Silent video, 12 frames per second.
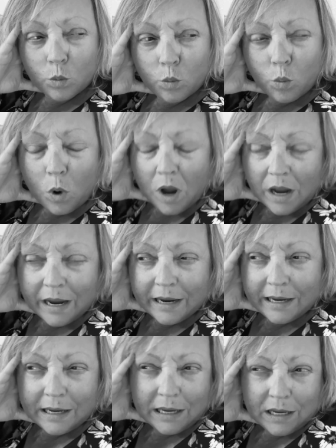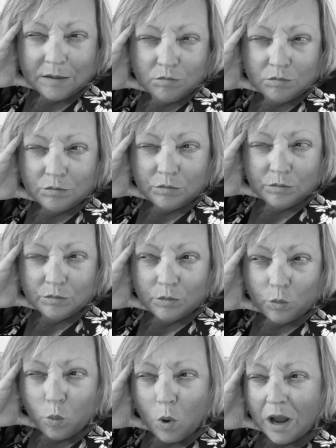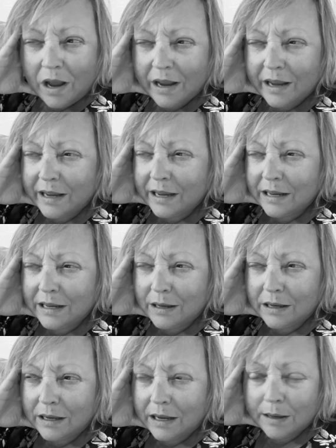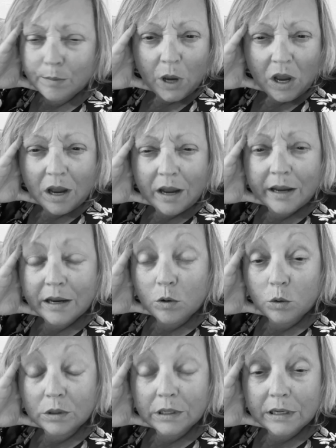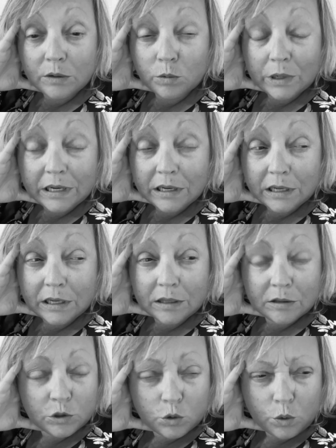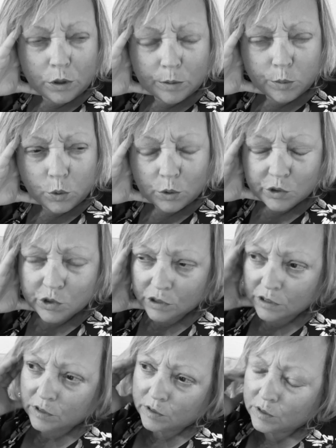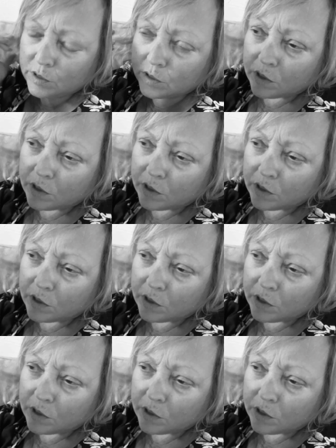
why, why am I only reading the Torah portions?